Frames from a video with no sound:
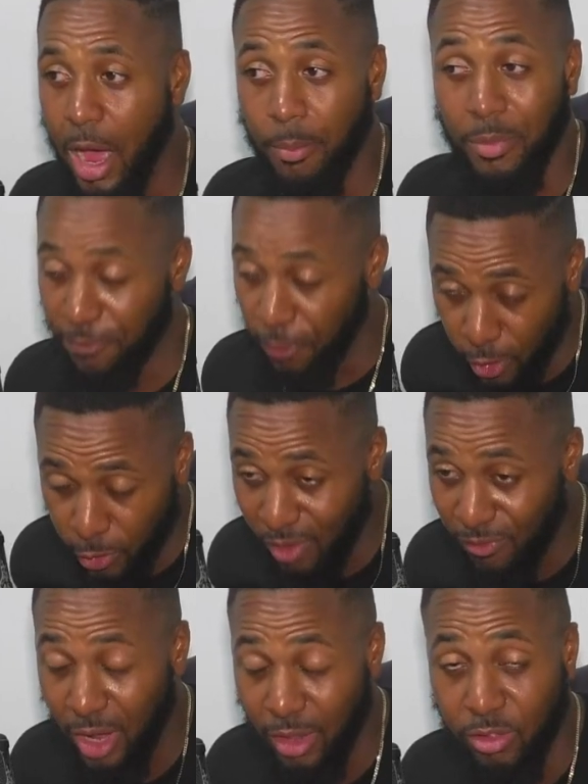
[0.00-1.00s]
First who have
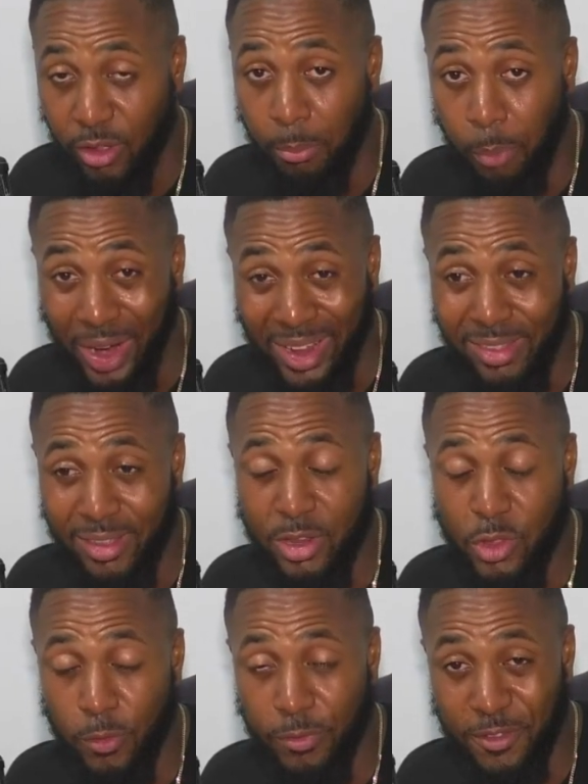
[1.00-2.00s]
gotten some points in the
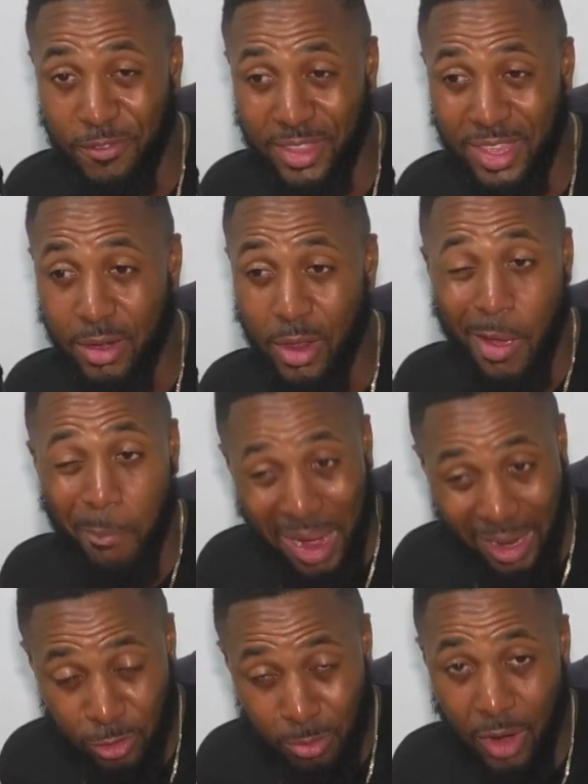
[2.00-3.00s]
U15,
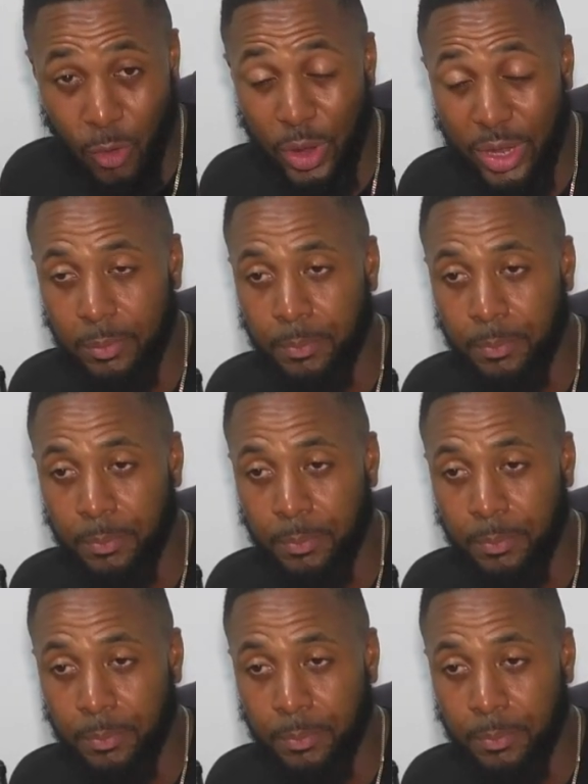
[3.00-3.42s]
back-to-back win.